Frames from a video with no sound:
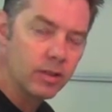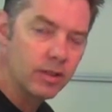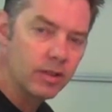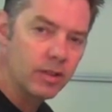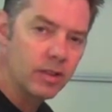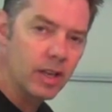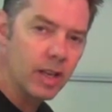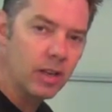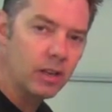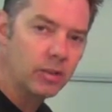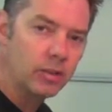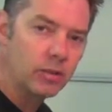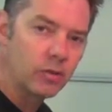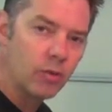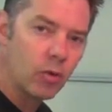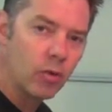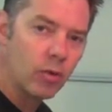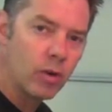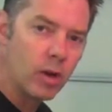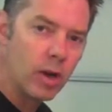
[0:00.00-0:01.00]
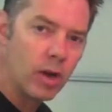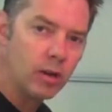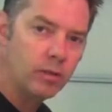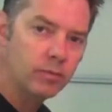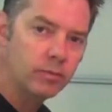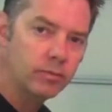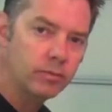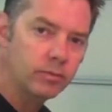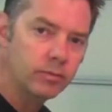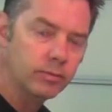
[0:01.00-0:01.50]
thanks for
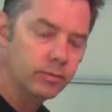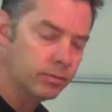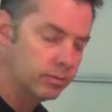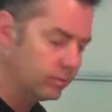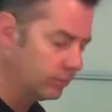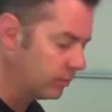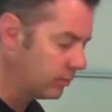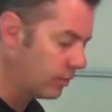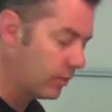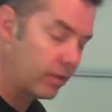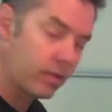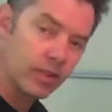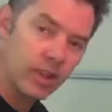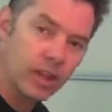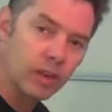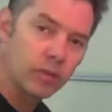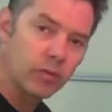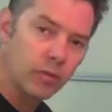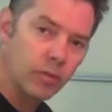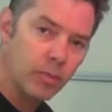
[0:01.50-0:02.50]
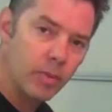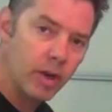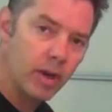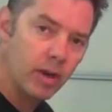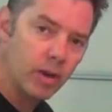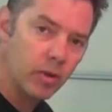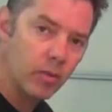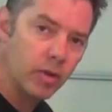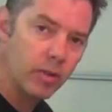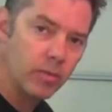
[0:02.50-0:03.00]

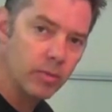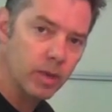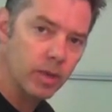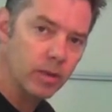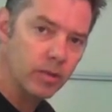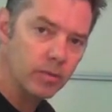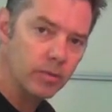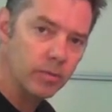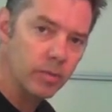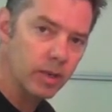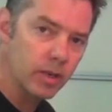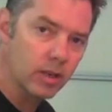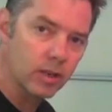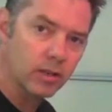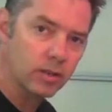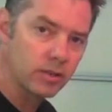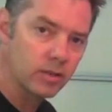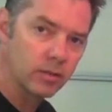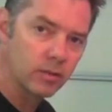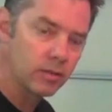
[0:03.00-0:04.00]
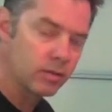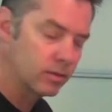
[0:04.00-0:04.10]
bearing with me, because